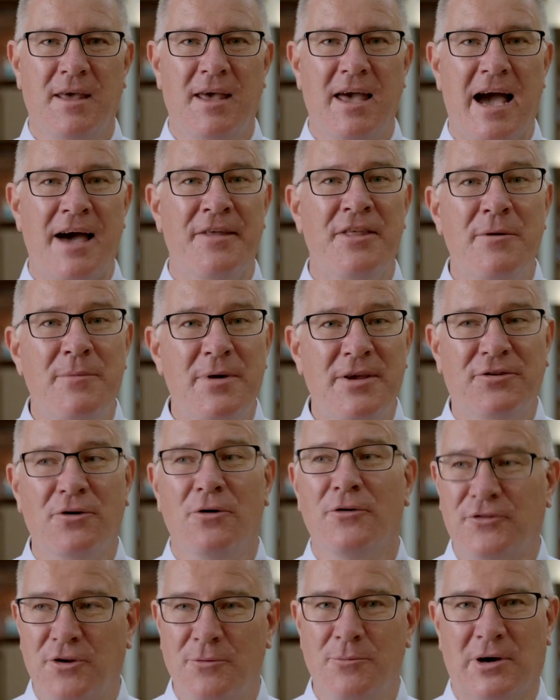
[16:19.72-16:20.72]
And then we saw
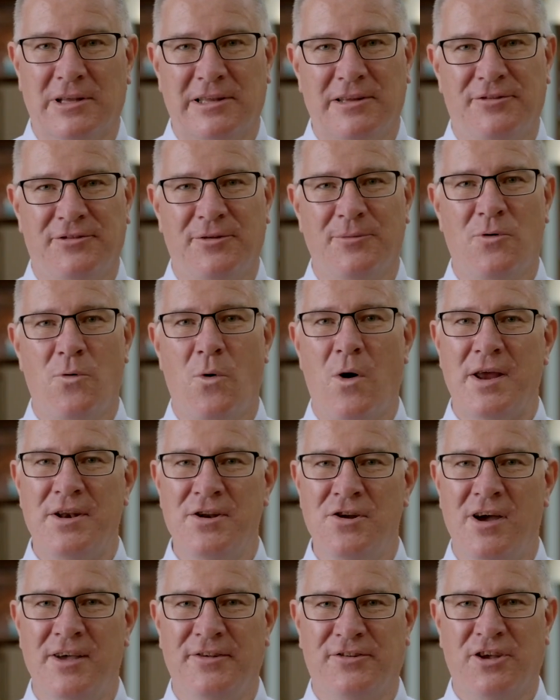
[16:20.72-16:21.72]
some models, some quite
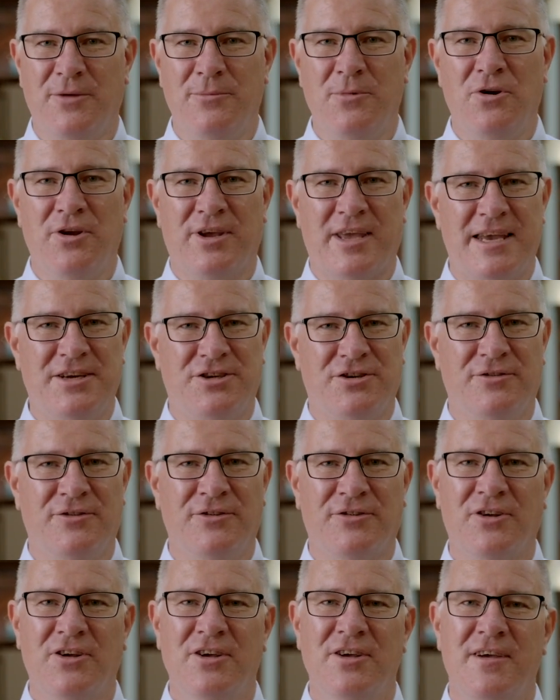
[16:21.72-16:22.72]
nice
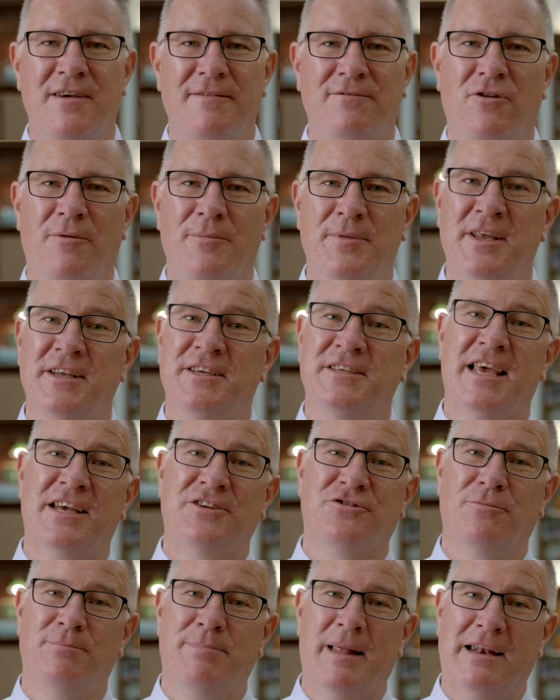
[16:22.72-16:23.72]
communications from the
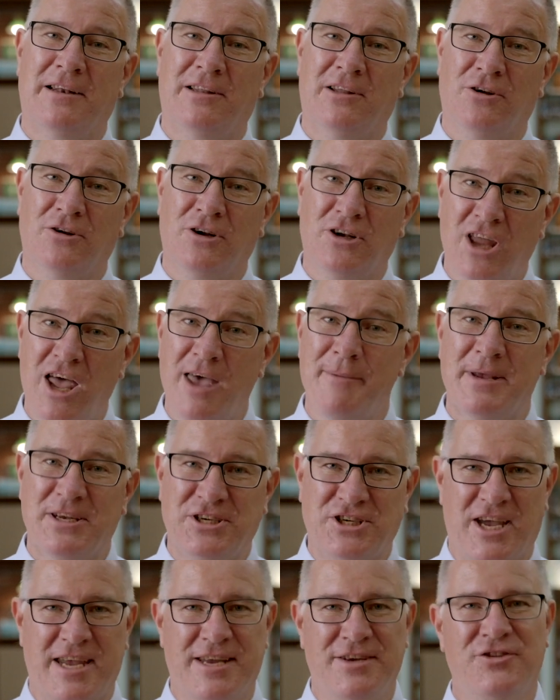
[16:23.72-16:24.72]
International Panel on Climate
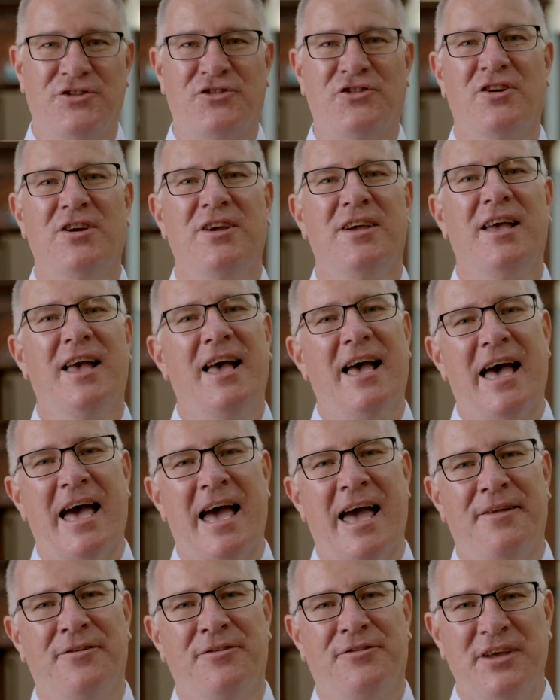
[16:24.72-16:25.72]
Change,
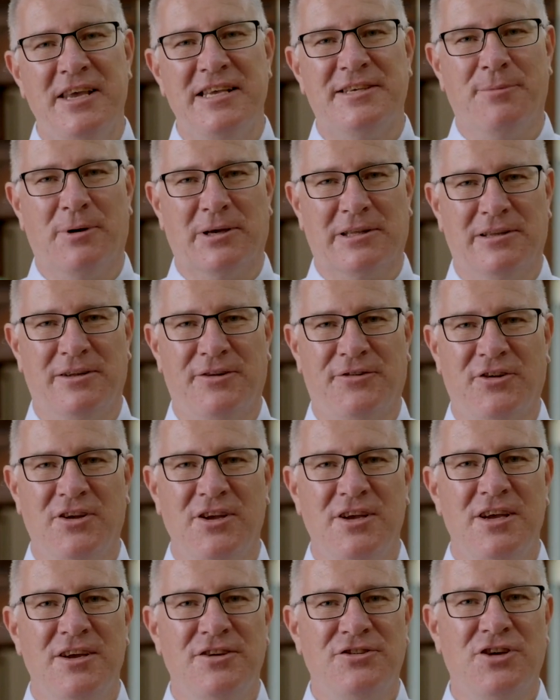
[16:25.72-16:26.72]
and these models
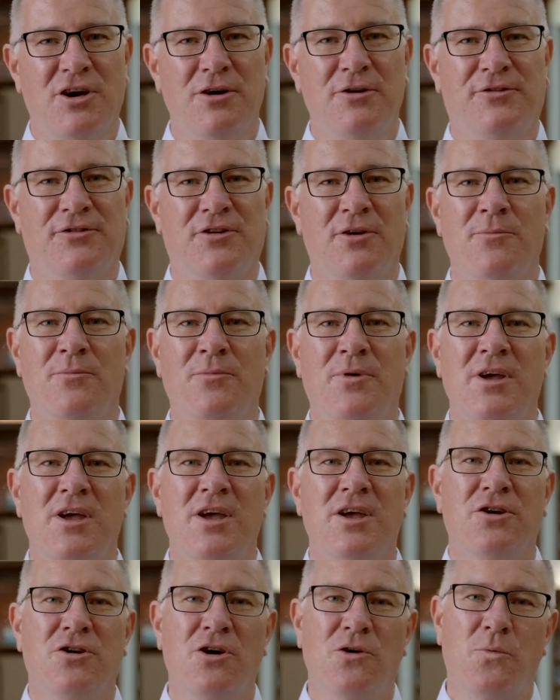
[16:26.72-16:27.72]
showed some
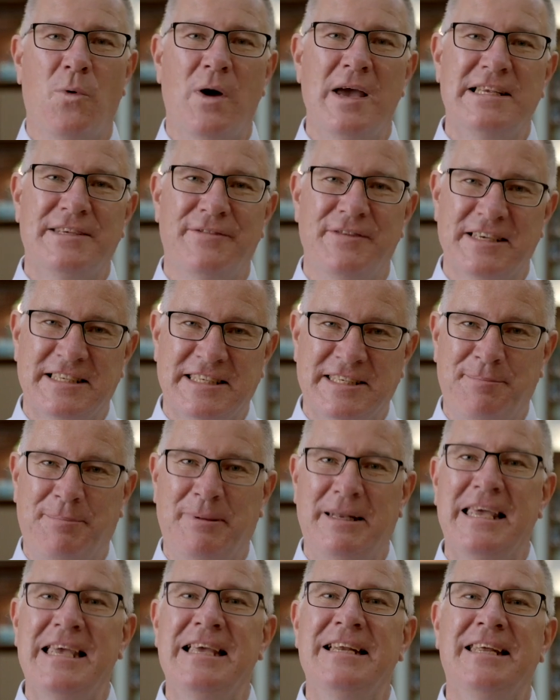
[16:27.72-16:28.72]
good ways of
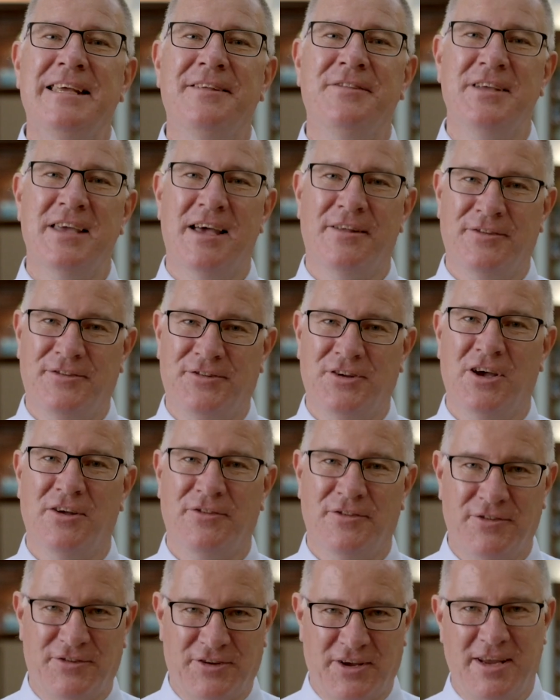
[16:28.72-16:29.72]
explaining the
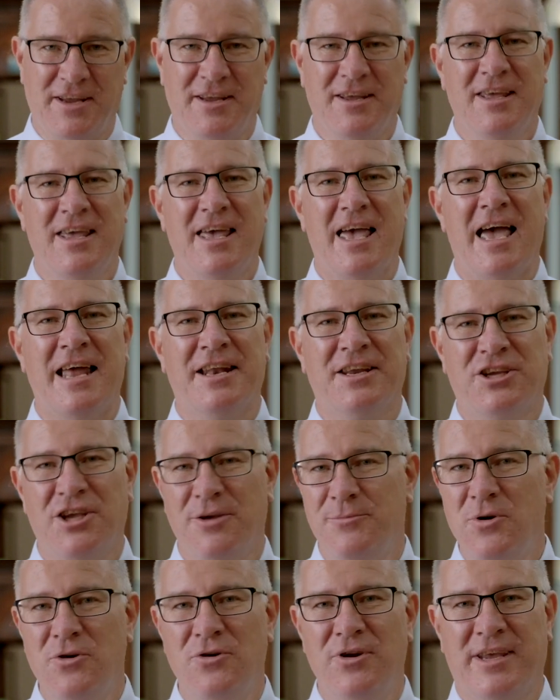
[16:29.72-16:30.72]
uncertainty and
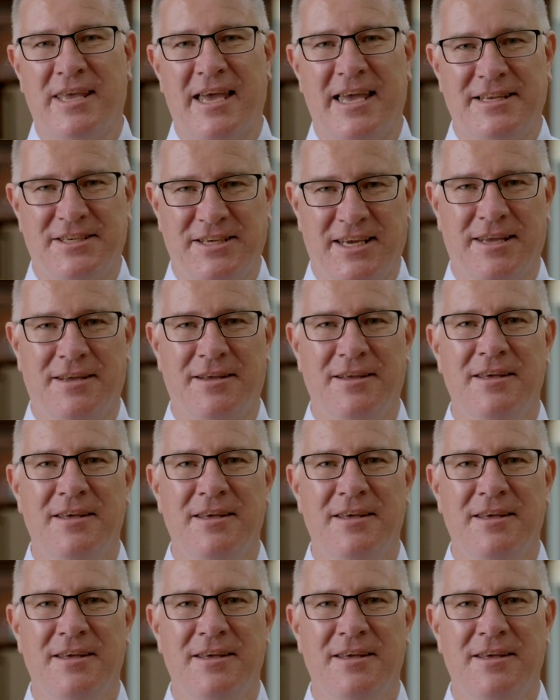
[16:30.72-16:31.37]
communicating